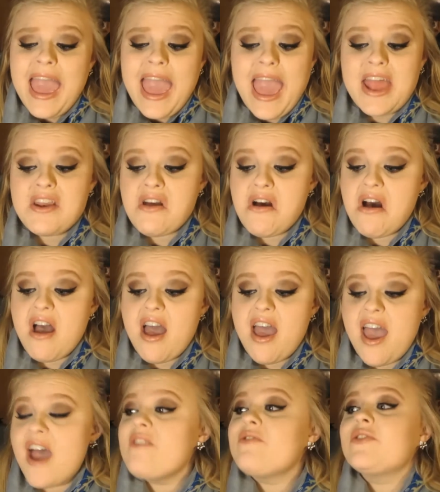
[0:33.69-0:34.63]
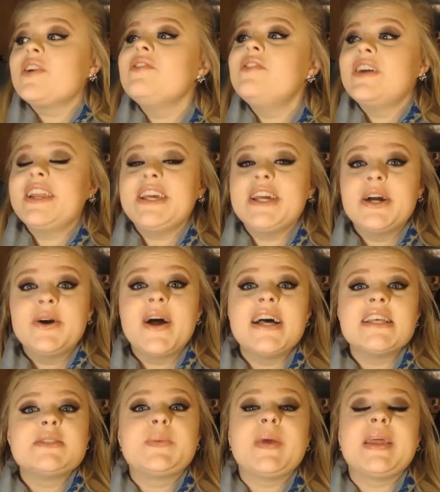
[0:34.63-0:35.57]
and every video
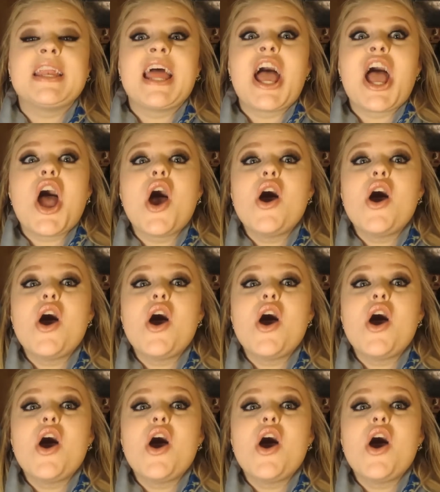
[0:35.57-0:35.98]
has been